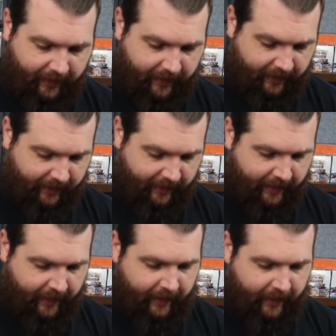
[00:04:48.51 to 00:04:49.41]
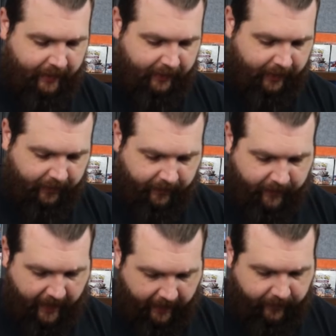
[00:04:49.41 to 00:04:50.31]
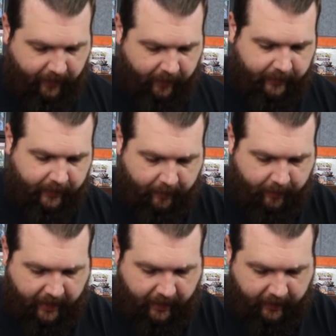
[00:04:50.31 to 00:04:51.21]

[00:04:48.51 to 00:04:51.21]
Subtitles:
here. There was 5 cards in that pack.